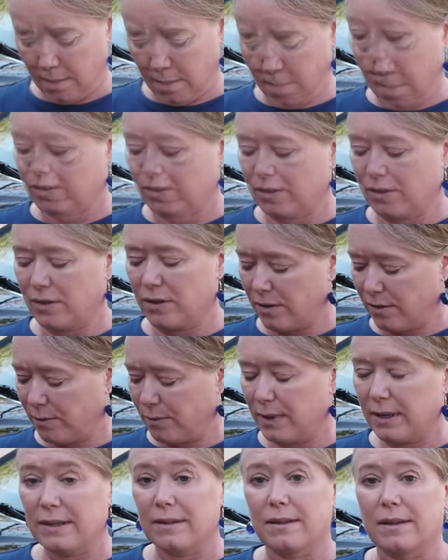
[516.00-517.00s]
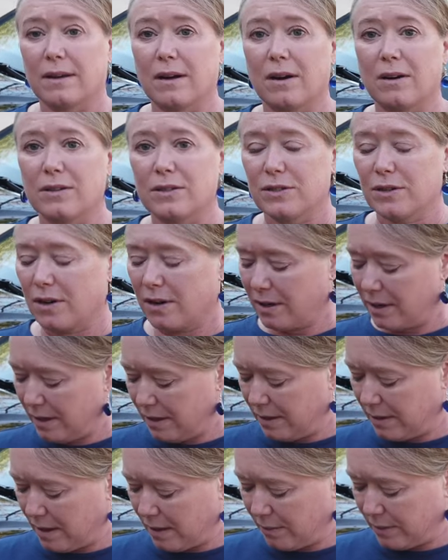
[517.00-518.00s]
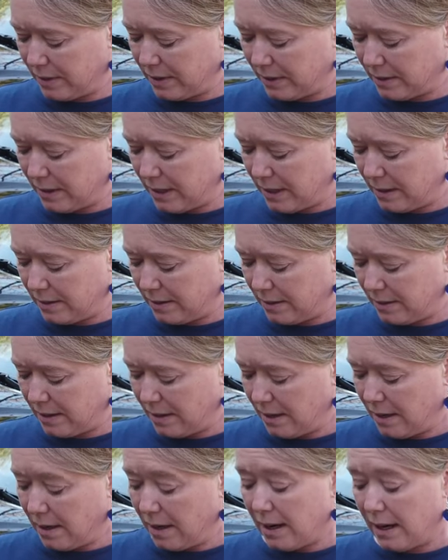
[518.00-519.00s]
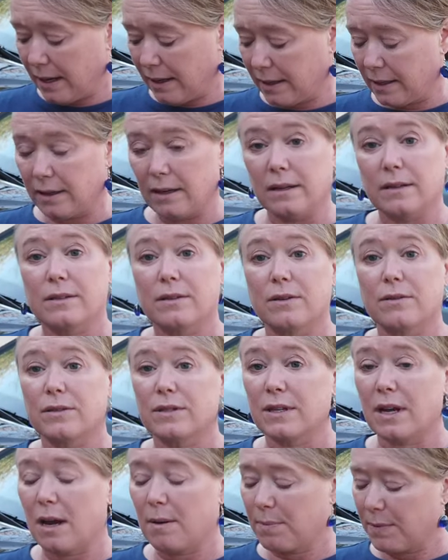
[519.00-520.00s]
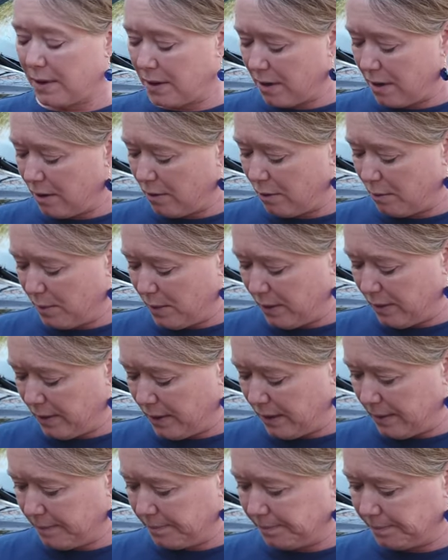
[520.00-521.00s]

All right, so we, the car started, that was success. I can also stop the car remotely.